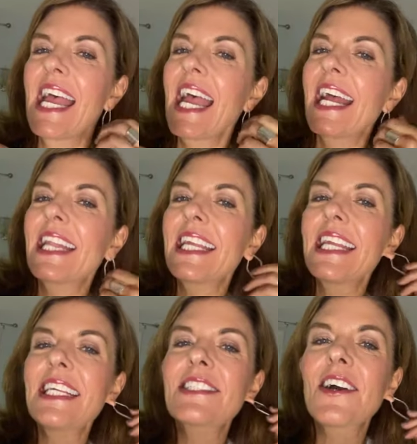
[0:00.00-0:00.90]
And
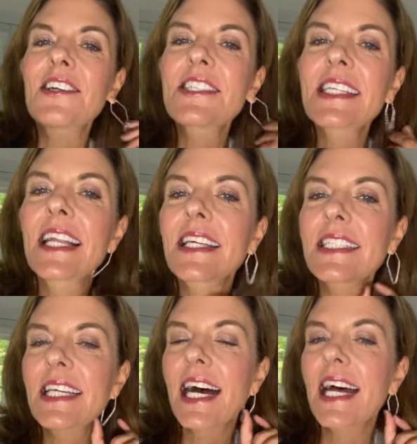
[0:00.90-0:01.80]
these are Stella
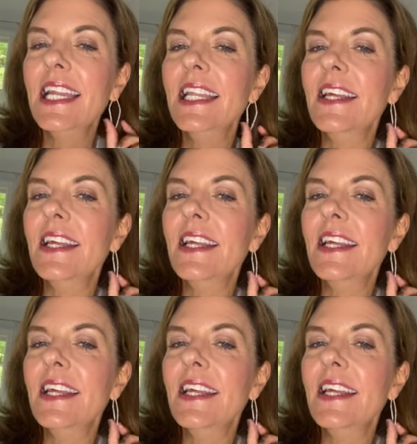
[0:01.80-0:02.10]
and Dot